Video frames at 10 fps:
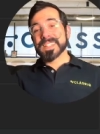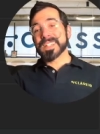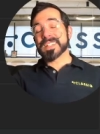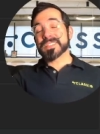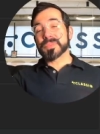
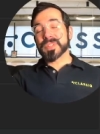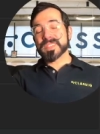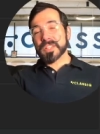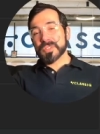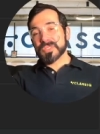Uh, so in a
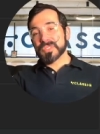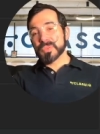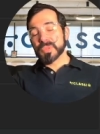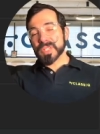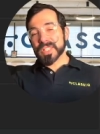second or
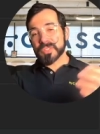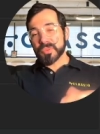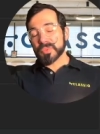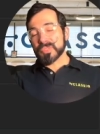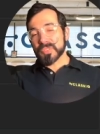two, we'll get
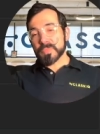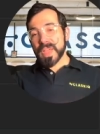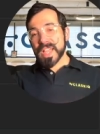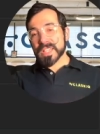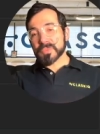those results
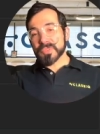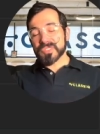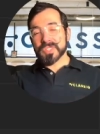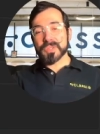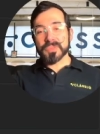back and we'll
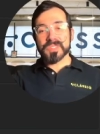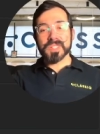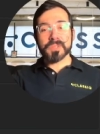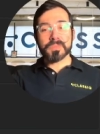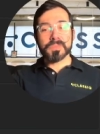see those
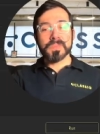uh,